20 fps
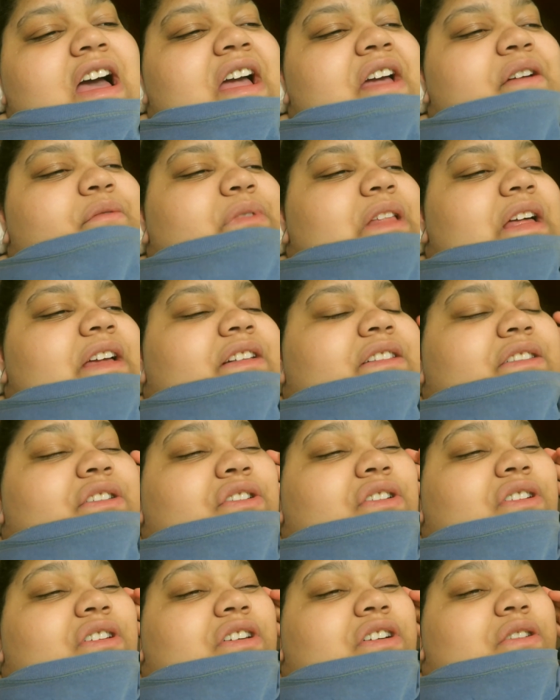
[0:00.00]
I have like
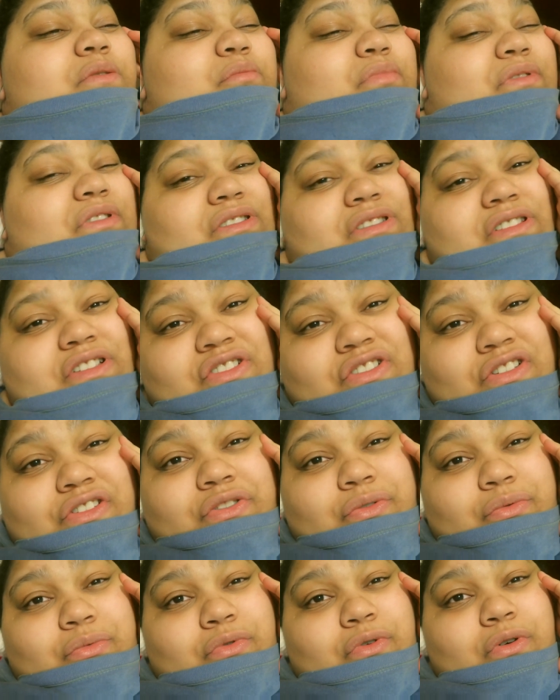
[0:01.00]
literally completely
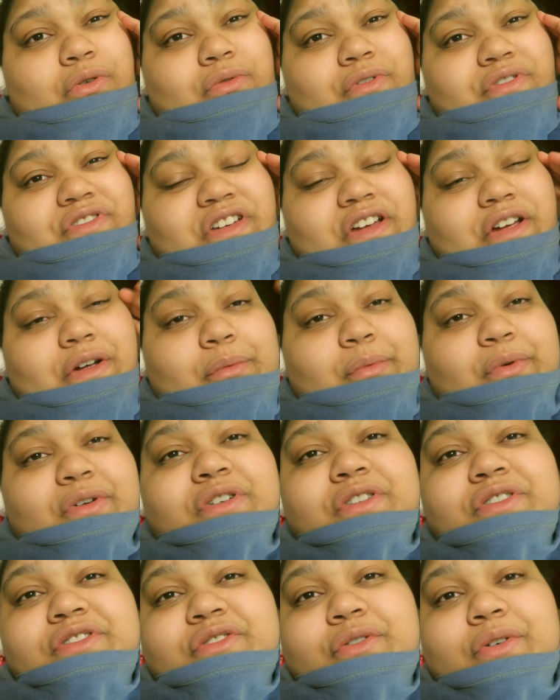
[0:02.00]
shut the whole entire
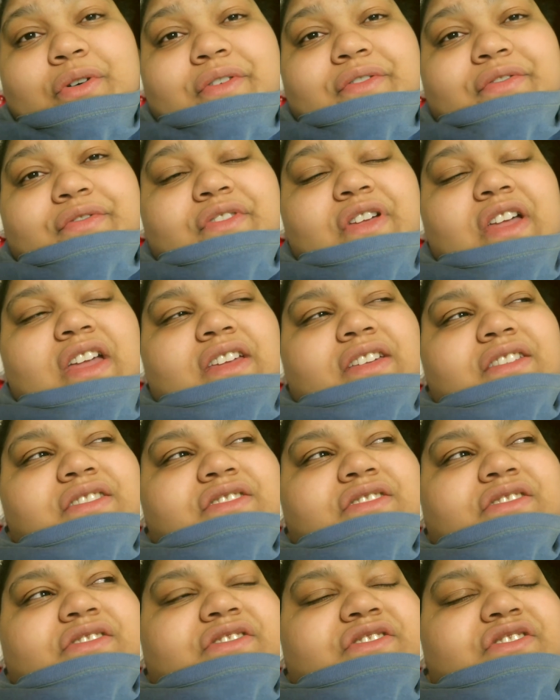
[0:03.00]
world off
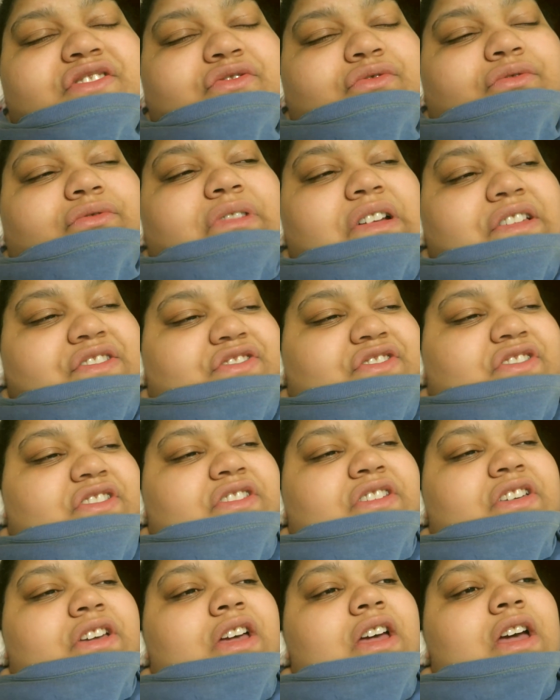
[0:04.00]
and just
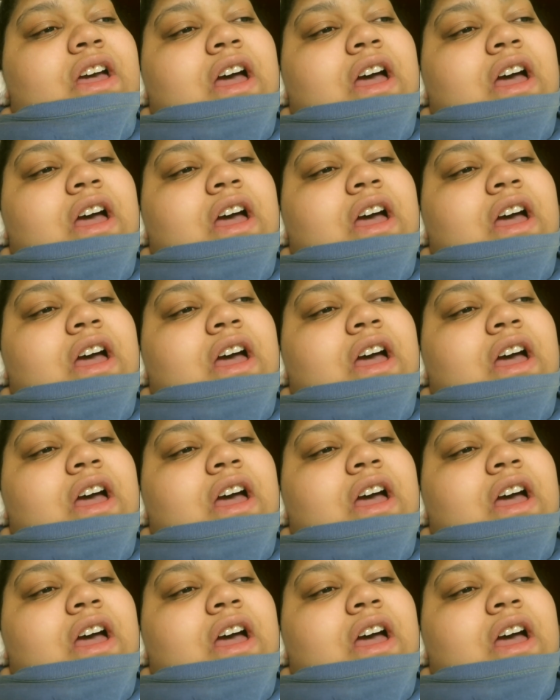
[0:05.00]
rested.